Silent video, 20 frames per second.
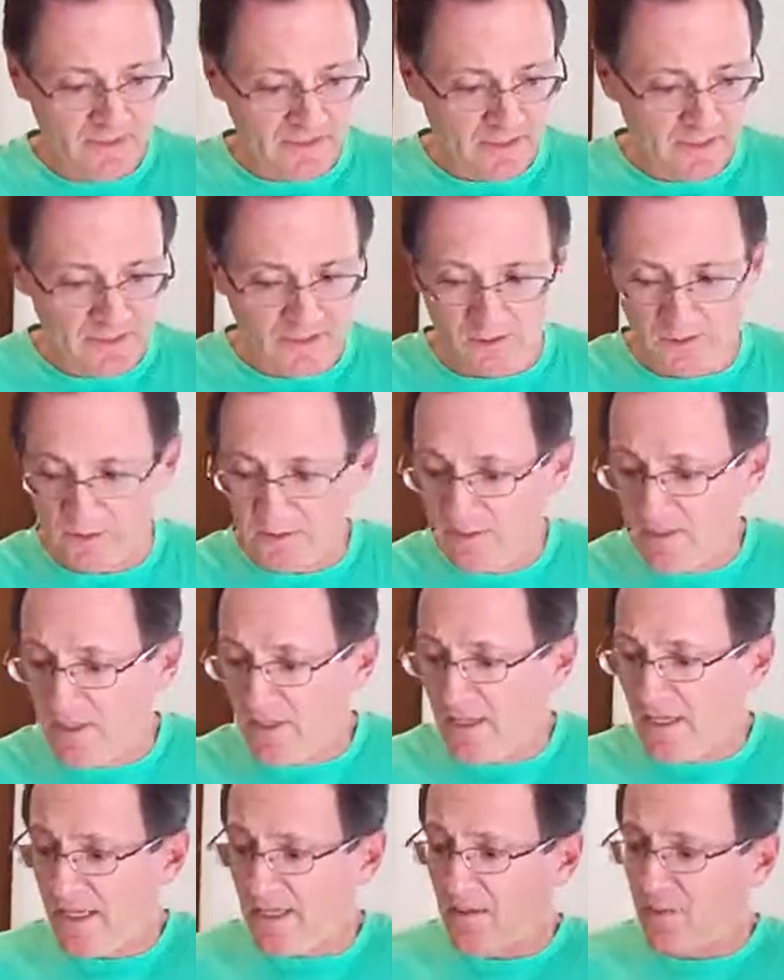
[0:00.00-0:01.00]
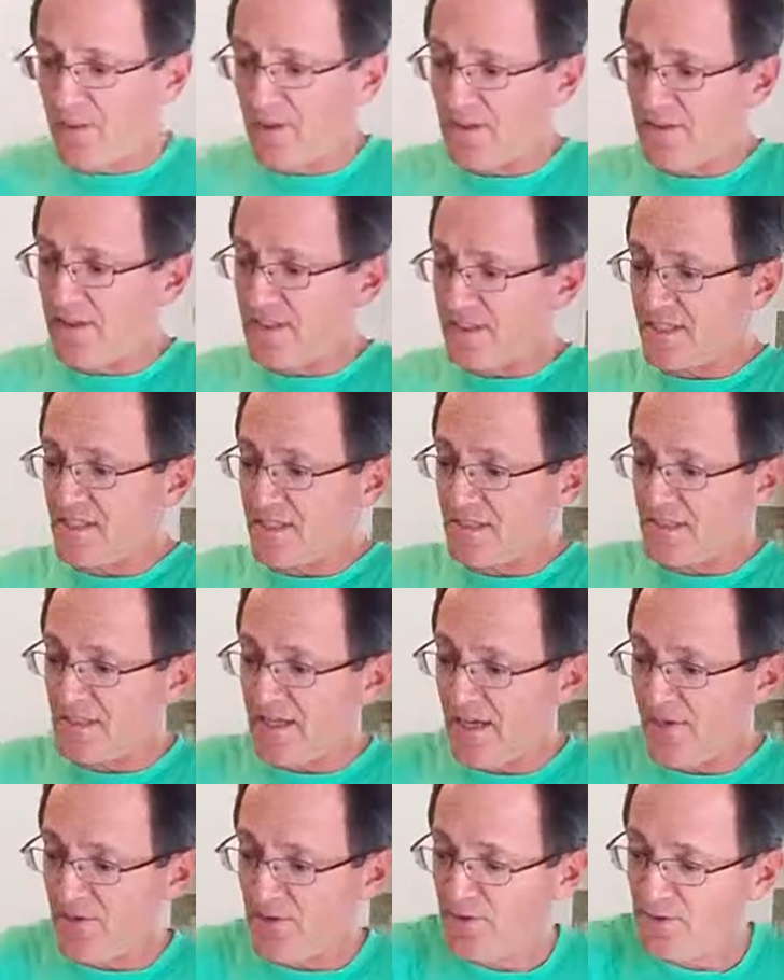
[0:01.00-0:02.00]
I don't. Anyway, this is
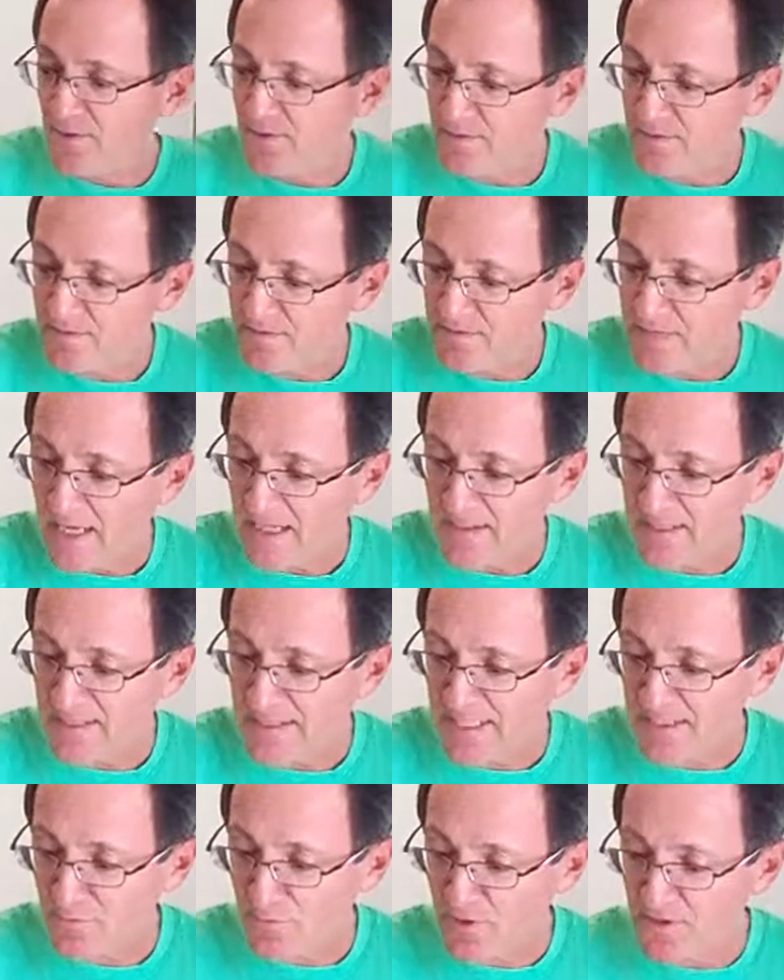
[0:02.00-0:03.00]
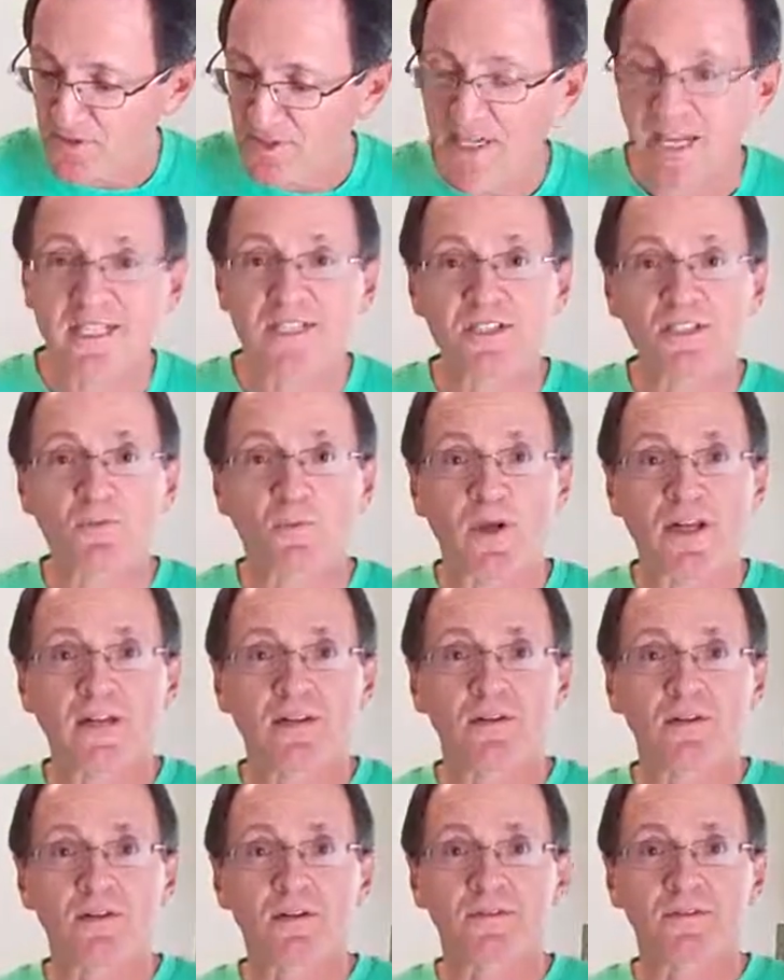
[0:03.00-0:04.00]
how I think that's one of the nicest ways to
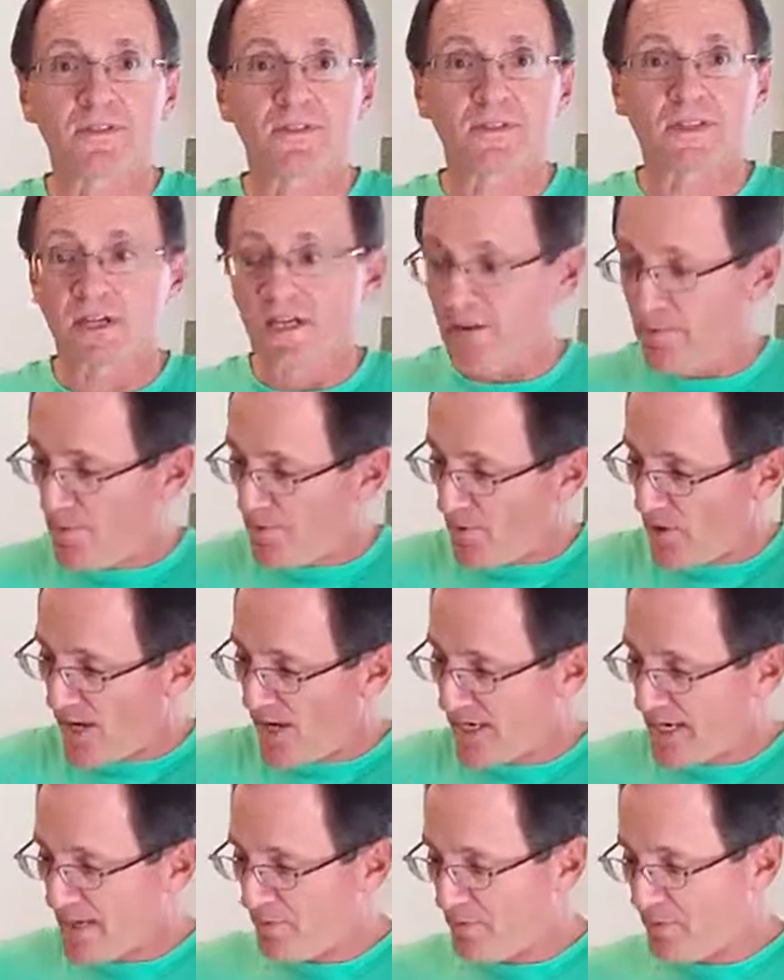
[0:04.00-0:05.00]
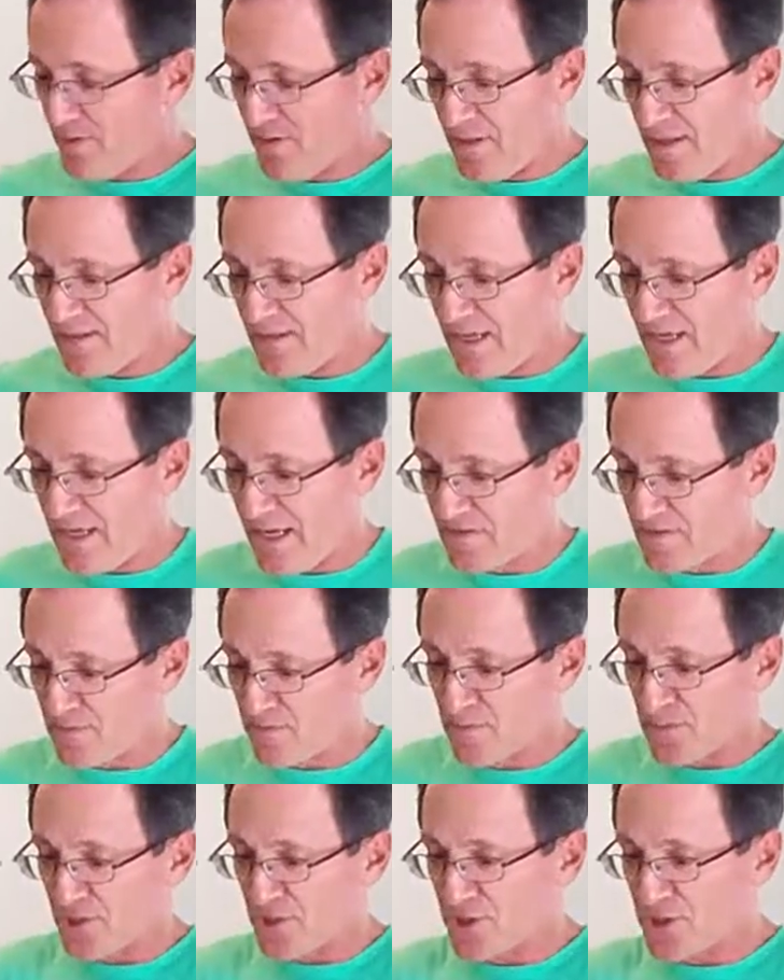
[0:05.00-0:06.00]
cut up a pineapple, and now you have some
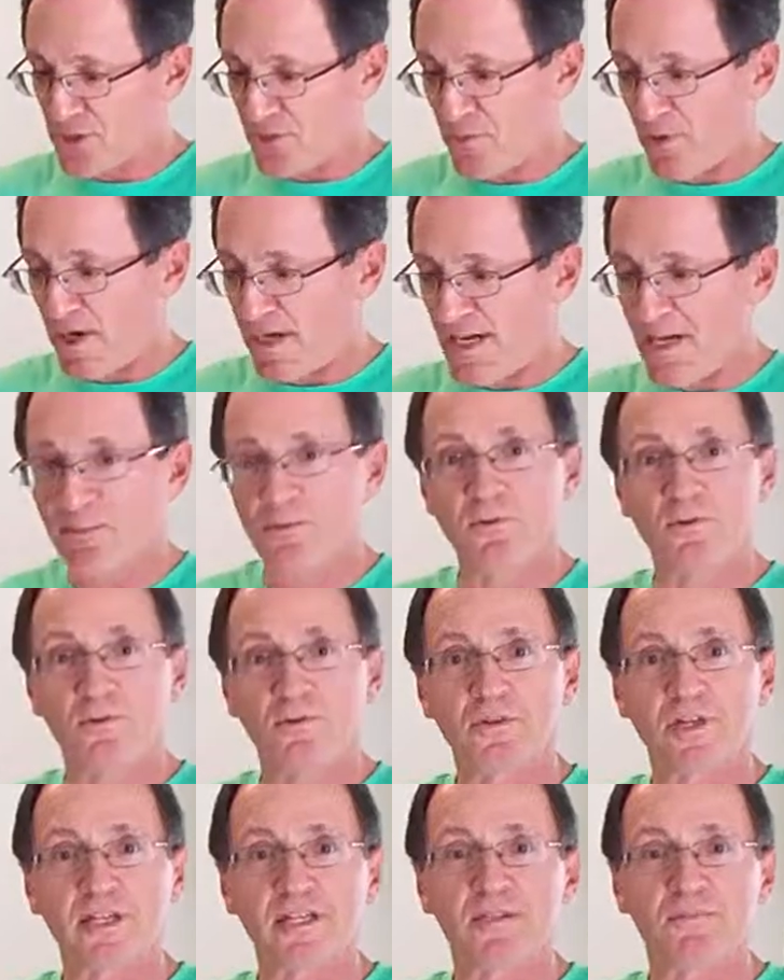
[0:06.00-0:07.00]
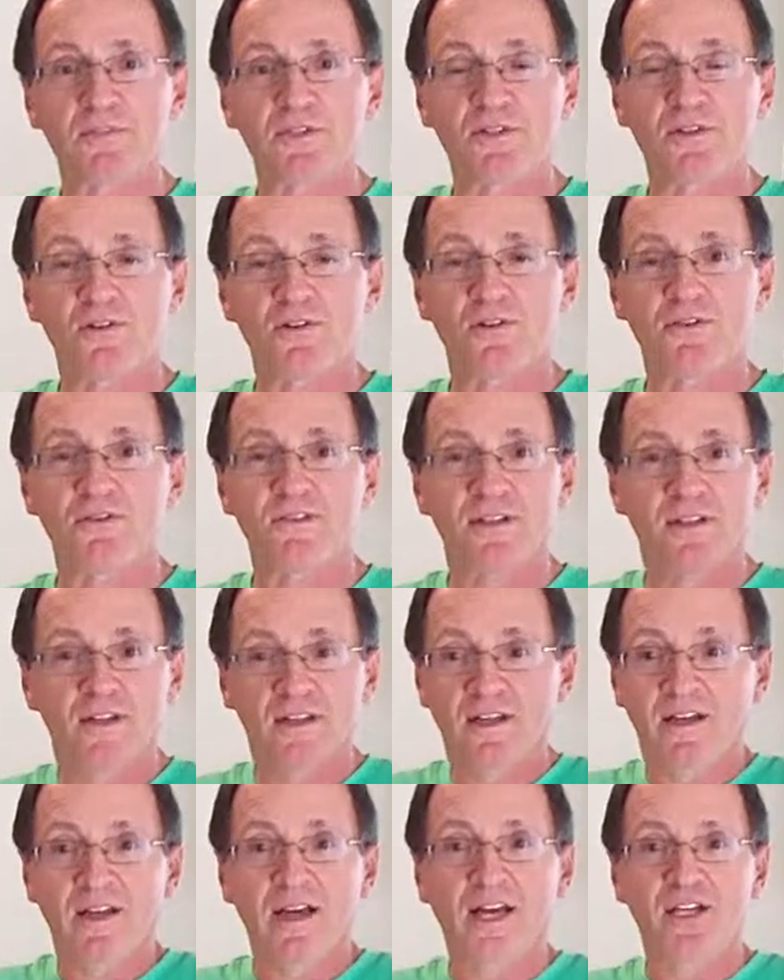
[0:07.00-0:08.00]
delicious pineapple all ready to be served,
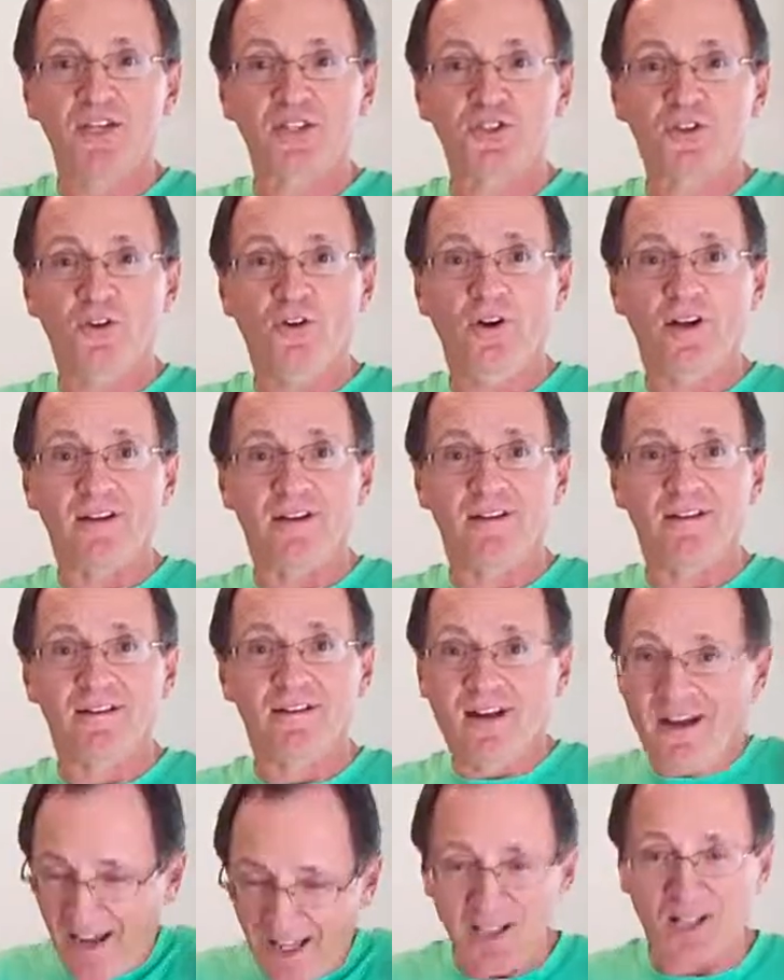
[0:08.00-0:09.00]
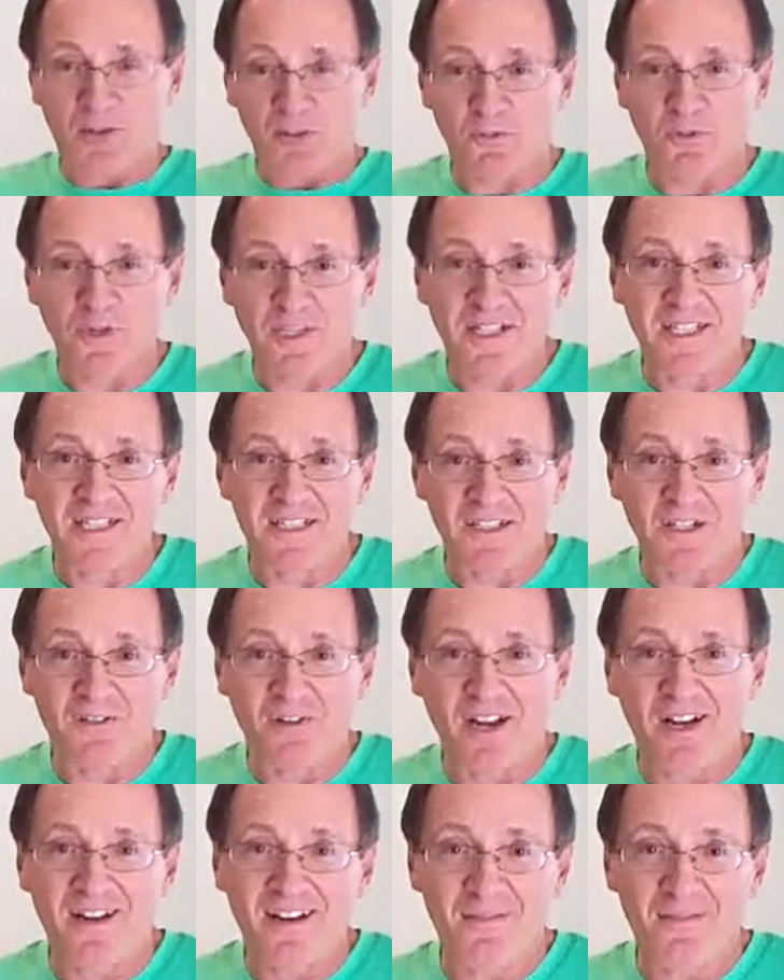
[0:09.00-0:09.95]
and enjoy. I think that was pretty easy, right?